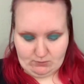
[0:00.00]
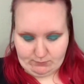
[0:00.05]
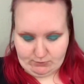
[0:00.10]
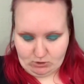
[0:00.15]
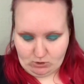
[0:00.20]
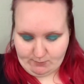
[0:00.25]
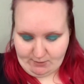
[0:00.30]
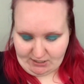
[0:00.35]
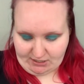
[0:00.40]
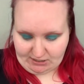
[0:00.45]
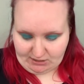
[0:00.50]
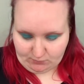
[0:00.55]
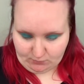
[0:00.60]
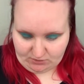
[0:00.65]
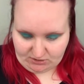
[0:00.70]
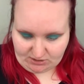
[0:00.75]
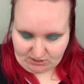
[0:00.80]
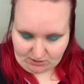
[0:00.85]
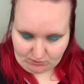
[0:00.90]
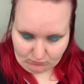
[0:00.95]
gonna go back in
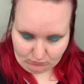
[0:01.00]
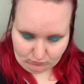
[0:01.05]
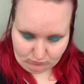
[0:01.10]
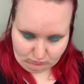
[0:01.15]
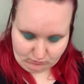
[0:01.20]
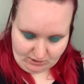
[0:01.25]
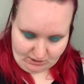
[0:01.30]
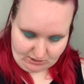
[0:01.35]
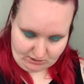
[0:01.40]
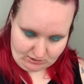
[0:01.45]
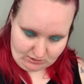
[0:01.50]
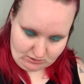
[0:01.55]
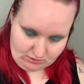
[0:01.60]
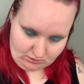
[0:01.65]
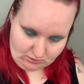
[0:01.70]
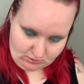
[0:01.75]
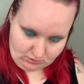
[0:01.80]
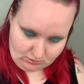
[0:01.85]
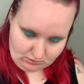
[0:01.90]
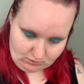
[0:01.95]
with that red
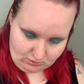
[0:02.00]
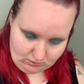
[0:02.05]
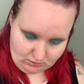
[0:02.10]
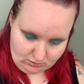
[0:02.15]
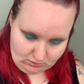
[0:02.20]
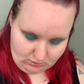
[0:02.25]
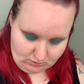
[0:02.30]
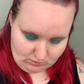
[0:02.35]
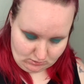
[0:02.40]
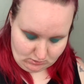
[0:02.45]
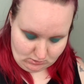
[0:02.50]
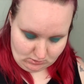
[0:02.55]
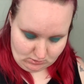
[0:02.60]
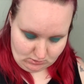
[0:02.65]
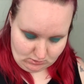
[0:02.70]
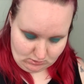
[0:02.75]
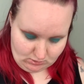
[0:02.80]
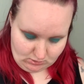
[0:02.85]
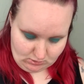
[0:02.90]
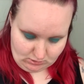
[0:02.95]

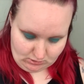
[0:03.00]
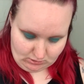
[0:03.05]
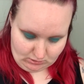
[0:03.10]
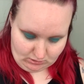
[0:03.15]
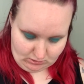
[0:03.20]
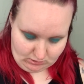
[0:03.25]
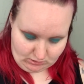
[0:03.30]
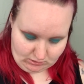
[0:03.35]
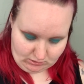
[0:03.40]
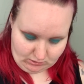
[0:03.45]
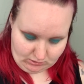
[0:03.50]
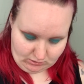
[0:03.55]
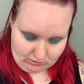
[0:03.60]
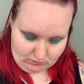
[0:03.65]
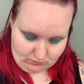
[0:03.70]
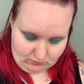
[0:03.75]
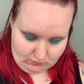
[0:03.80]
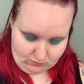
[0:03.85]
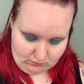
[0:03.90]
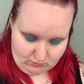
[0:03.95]
and
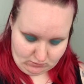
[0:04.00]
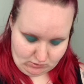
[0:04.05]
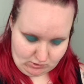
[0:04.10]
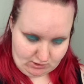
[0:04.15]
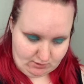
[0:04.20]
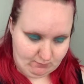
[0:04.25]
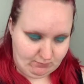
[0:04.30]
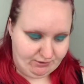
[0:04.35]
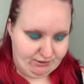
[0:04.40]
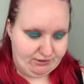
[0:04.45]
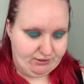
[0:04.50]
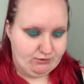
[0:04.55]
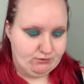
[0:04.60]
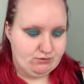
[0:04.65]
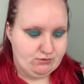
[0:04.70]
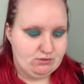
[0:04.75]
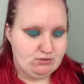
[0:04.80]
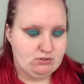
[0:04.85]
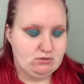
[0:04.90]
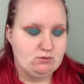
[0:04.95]
try to blend
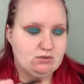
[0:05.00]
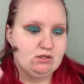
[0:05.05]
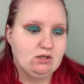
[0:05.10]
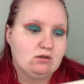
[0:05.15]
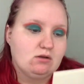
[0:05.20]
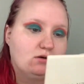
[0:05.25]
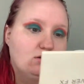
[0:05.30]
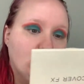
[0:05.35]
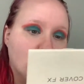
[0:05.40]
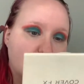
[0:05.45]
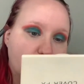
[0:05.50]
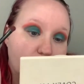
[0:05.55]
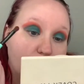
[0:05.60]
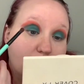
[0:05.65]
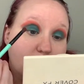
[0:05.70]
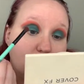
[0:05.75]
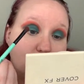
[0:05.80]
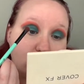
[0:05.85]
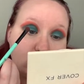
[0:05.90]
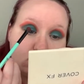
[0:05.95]
those two together a little bit.